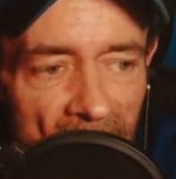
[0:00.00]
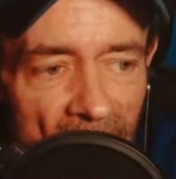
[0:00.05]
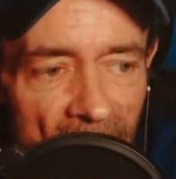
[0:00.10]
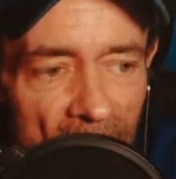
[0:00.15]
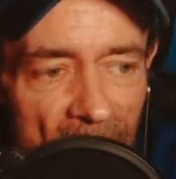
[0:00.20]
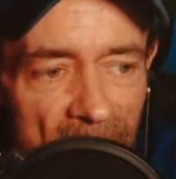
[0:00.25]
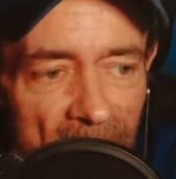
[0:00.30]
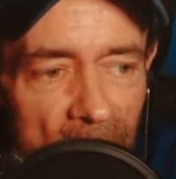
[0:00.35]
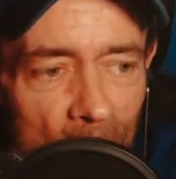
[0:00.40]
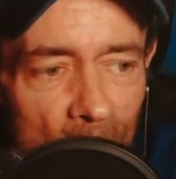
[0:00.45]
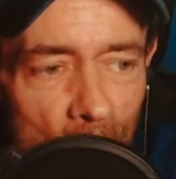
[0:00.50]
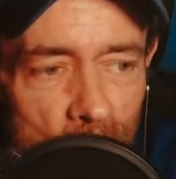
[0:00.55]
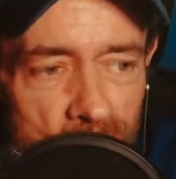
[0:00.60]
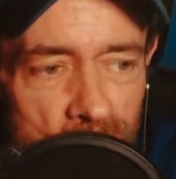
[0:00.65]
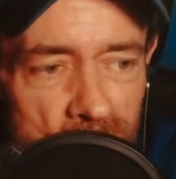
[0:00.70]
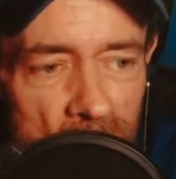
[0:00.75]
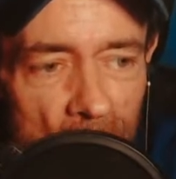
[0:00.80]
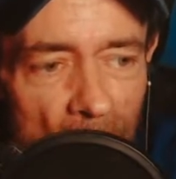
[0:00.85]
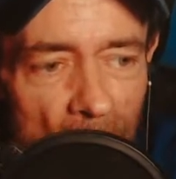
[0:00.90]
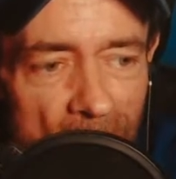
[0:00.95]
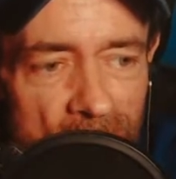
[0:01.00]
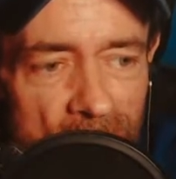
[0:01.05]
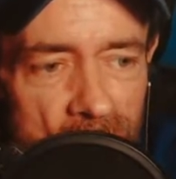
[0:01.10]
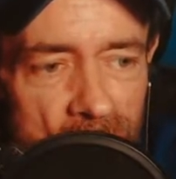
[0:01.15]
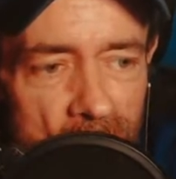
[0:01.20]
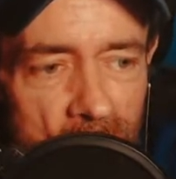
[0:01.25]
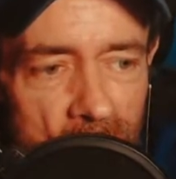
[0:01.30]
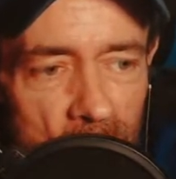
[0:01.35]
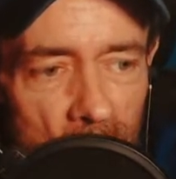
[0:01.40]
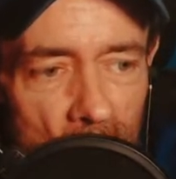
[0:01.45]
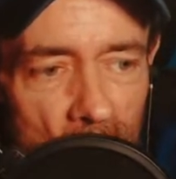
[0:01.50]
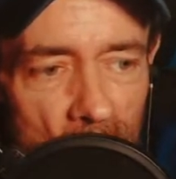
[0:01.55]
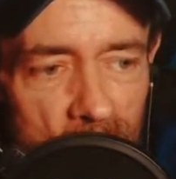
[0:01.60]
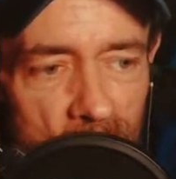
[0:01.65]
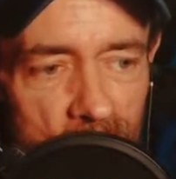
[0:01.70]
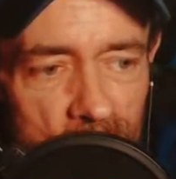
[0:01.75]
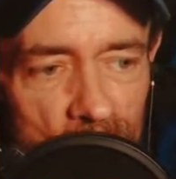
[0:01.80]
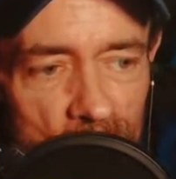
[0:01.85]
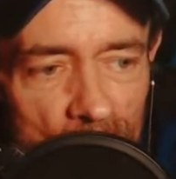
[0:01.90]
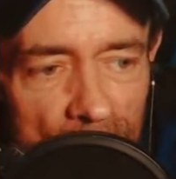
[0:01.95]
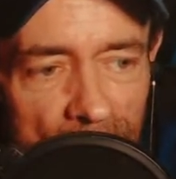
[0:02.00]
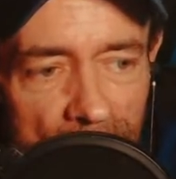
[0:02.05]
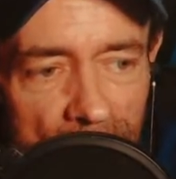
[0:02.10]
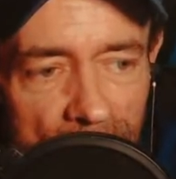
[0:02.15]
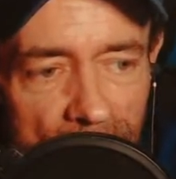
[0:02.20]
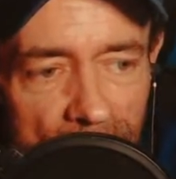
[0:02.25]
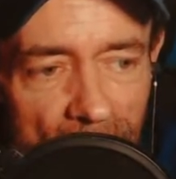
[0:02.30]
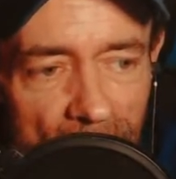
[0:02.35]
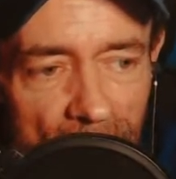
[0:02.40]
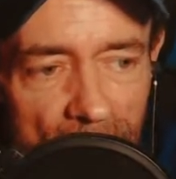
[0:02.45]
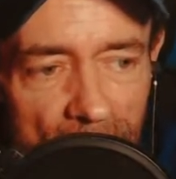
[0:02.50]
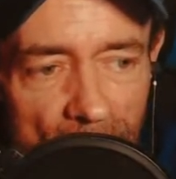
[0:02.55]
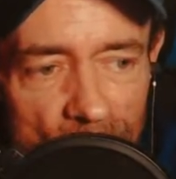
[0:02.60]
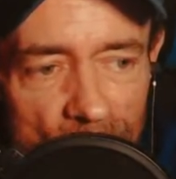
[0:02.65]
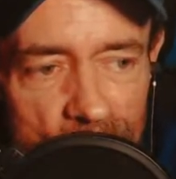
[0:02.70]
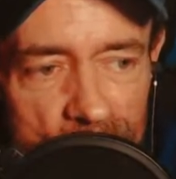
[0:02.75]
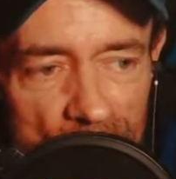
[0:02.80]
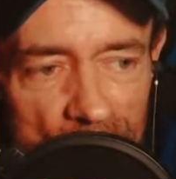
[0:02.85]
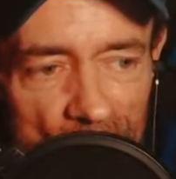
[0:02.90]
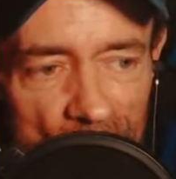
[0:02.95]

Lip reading: A bit close to the Windsors, Wolf. That comes from